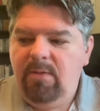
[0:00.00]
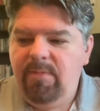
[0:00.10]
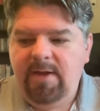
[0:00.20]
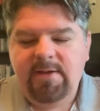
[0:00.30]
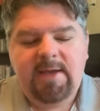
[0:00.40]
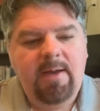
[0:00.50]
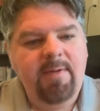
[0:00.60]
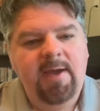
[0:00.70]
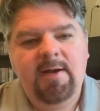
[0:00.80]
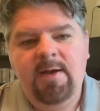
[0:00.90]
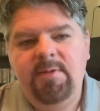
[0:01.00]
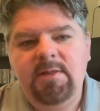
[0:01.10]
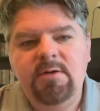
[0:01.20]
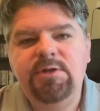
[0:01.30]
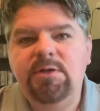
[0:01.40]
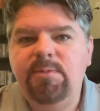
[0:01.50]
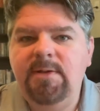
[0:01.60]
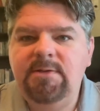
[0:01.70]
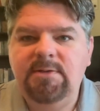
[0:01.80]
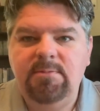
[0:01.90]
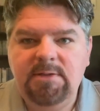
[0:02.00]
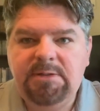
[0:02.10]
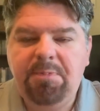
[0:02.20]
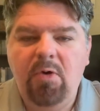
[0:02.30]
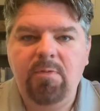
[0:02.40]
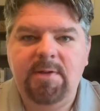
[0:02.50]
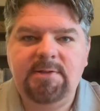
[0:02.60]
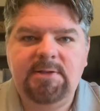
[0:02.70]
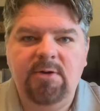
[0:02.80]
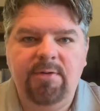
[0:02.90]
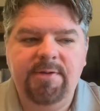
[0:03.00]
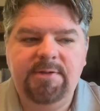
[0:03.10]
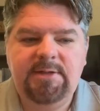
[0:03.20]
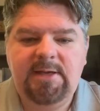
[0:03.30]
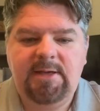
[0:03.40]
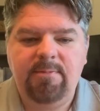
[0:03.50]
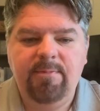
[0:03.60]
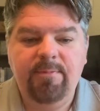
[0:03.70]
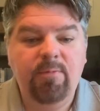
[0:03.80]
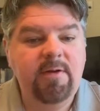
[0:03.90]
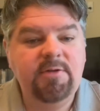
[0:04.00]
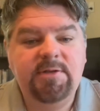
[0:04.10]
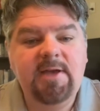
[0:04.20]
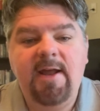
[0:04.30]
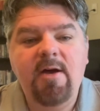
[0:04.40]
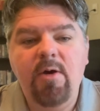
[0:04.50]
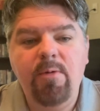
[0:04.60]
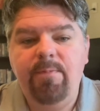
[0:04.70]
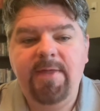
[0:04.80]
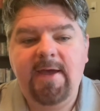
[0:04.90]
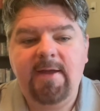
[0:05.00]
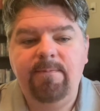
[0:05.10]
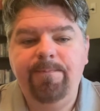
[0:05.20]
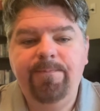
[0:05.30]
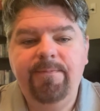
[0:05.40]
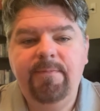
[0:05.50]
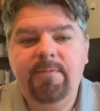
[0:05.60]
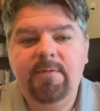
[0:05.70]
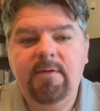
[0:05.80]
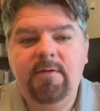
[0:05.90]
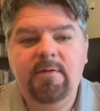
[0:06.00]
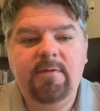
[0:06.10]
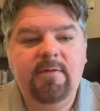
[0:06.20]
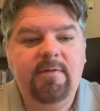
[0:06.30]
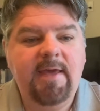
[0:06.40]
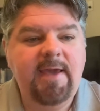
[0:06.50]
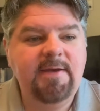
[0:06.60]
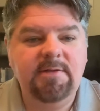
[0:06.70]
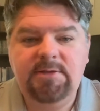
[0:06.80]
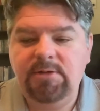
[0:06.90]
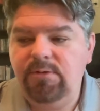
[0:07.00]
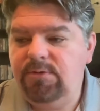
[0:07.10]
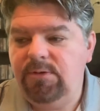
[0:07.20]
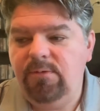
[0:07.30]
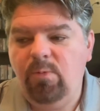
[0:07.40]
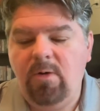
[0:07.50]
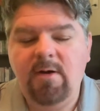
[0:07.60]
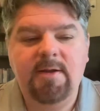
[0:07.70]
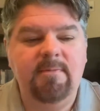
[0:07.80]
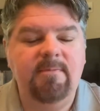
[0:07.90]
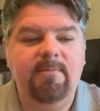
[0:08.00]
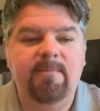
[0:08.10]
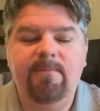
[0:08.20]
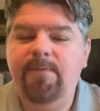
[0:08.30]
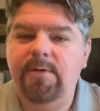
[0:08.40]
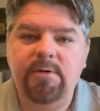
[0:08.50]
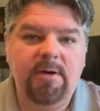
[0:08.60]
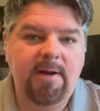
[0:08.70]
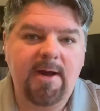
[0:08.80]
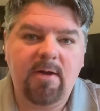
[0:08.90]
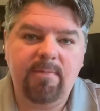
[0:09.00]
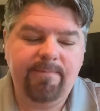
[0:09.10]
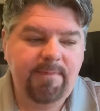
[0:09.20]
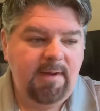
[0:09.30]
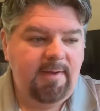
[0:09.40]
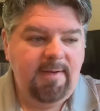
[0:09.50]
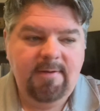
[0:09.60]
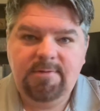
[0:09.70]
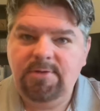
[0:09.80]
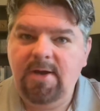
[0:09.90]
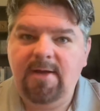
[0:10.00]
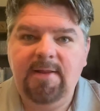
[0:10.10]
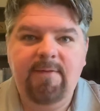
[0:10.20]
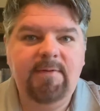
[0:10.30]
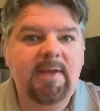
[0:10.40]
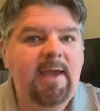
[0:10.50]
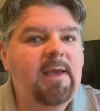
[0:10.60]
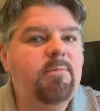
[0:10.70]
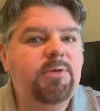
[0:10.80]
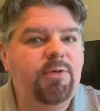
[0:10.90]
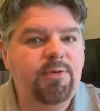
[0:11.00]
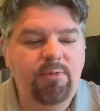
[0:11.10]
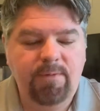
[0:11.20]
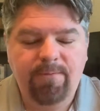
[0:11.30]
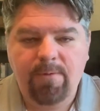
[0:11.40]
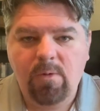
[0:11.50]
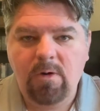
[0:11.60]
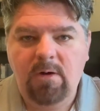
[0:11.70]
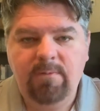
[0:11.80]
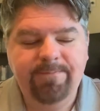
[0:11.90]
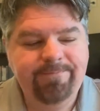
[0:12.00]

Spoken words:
But, yeah, man, I mean, there's just been some disappointments on this team. We just got to hope that they continue to work and figure it out. You got 11 games, you're 2-4.